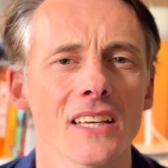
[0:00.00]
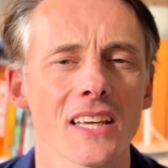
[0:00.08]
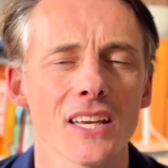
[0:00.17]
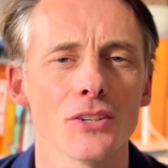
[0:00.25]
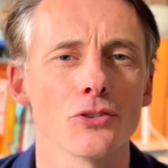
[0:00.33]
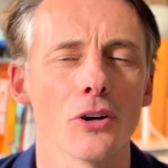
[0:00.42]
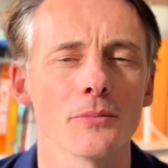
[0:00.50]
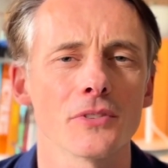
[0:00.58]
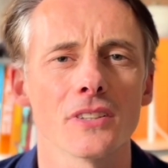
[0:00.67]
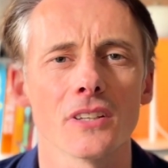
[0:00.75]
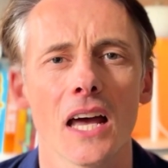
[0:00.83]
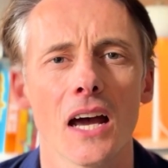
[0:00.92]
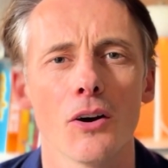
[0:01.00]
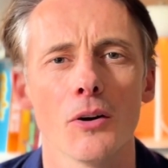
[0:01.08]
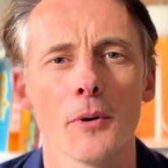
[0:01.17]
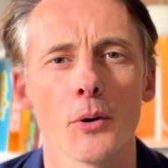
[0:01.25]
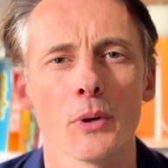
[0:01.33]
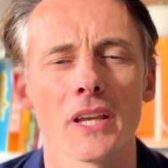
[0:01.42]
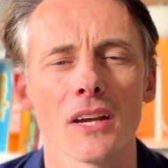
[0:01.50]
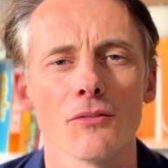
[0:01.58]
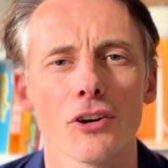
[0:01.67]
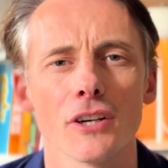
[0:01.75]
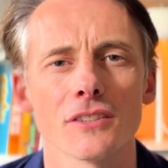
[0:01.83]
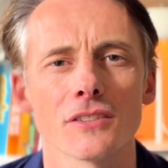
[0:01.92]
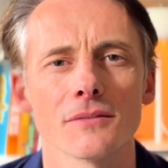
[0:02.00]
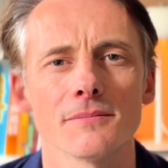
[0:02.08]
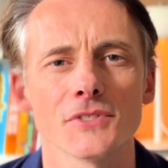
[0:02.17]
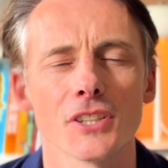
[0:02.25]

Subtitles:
getting dropped out on my weekend rides.